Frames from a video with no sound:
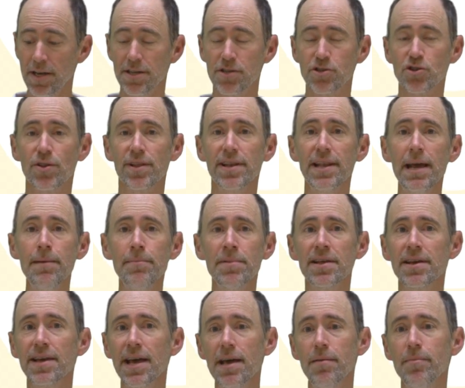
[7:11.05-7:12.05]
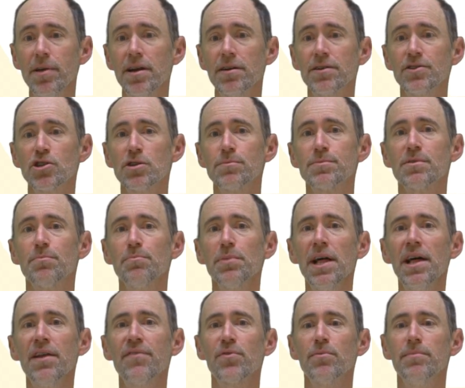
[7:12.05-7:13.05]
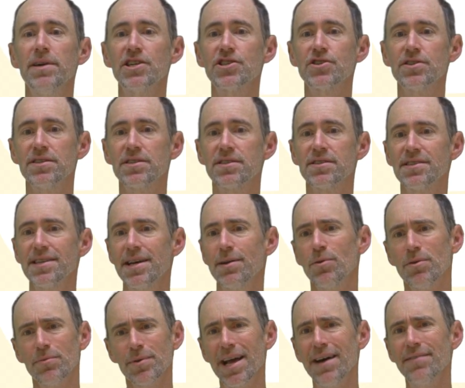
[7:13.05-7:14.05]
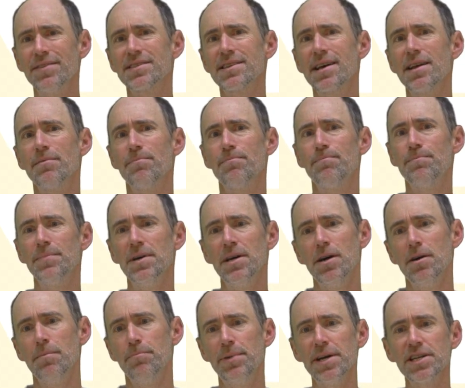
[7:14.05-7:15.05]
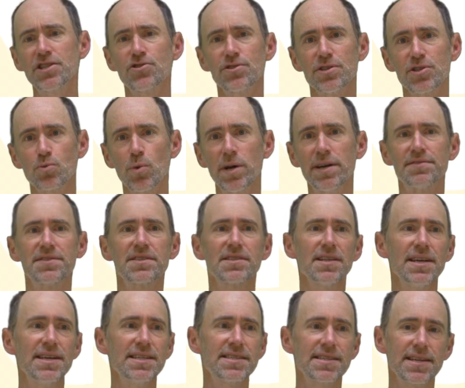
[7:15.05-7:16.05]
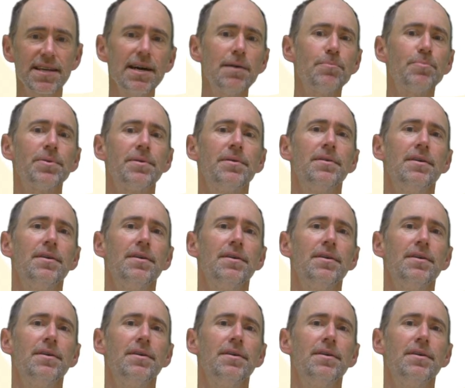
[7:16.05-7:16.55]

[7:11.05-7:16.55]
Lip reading: So the name of the game here in terms of planet formation is to say, well, we have this kind of picture, this way of slicing up